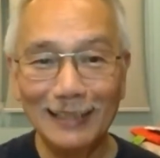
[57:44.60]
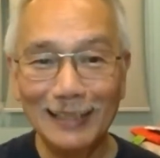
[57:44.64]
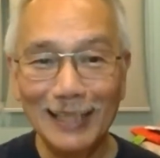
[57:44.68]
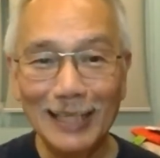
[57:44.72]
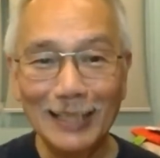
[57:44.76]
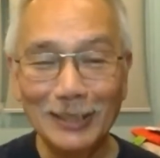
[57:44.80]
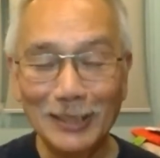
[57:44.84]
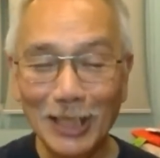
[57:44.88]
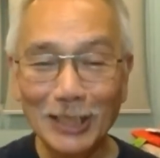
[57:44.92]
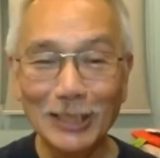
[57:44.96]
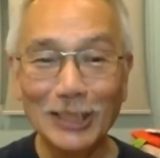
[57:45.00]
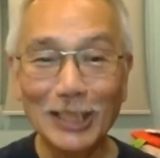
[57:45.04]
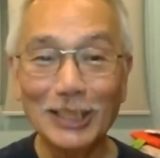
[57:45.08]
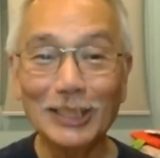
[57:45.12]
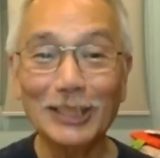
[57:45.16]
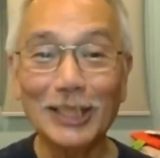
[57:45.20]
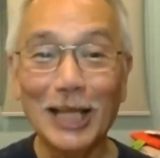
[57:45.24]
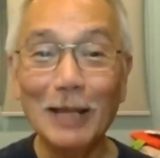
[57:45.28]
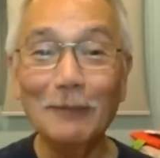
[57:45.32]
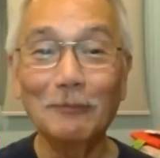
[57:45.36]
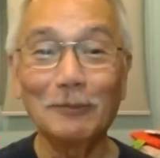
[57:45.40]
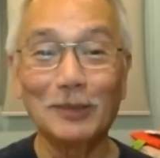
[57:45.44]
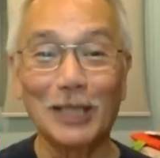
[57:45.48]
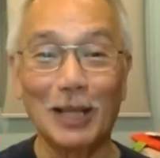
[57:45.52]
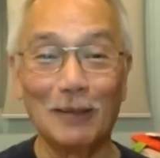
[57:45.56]
it, it just
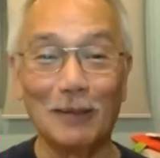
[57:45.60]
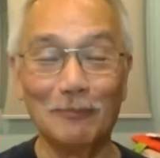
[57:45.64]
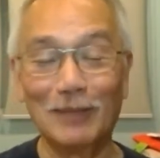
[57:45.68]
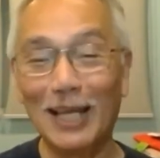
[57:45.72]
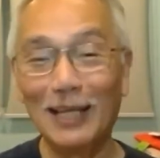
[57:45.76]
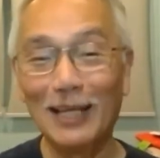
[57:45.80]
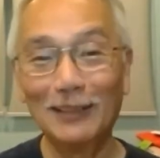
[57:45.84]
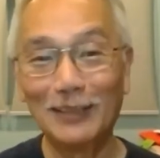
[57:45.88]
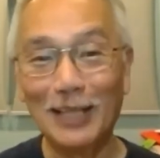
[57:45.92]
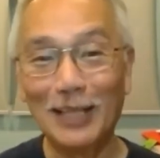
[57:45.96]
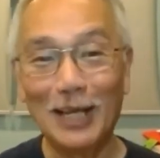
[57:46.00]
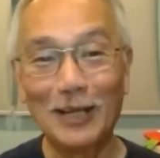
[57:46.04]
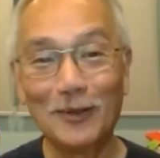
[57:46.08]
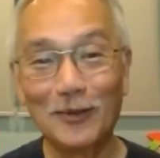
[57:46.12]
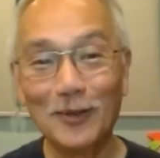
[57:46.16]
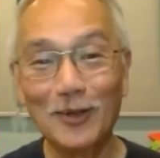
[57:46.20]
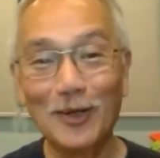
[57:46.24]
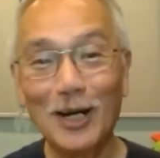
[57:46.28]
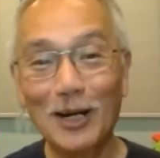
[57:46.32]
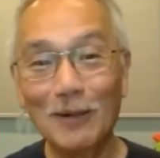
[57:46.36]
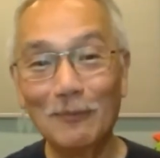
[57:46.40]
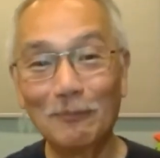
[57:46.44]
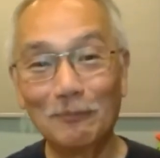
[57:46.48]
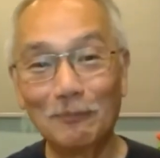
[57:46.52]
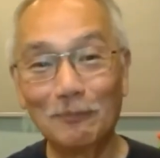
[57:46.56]
escapes them they
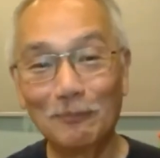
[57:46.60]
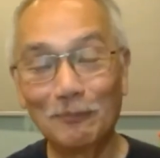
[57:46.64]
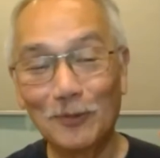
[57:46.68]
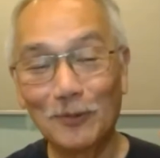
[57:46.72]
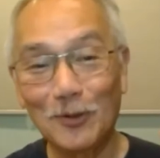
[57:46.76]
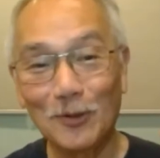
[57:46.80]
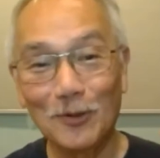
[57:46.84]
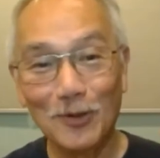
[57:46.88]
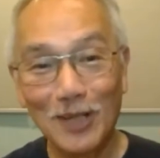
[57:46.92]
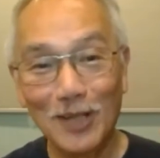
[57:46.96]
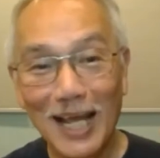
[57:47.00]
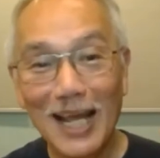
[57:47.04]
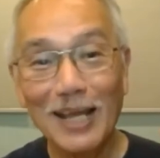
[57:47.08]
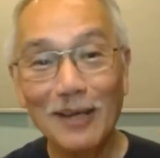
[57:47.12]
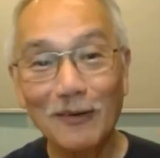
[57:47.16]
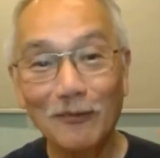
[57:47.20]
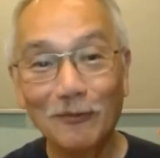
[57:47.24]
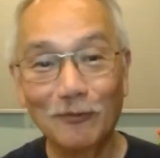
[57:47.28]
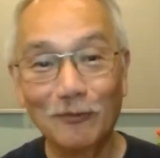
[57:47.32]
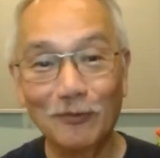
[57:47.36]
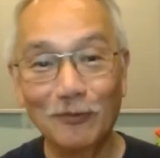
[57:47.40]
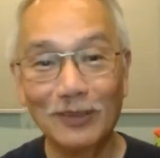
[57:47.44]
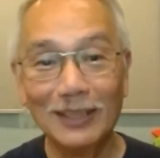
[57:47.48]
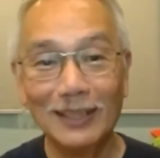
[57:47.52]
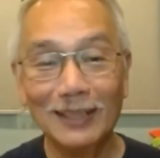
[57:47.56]
they grow up through
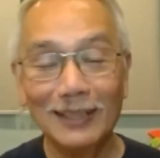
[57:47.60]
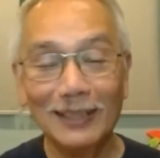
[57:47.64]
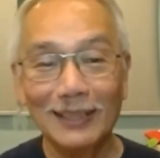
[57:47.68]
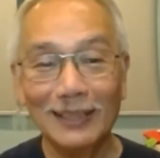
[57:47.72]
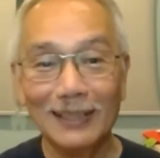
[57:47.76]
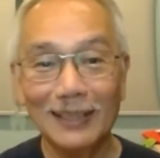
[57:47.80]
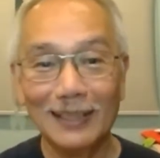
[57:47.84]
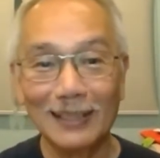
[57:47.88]
life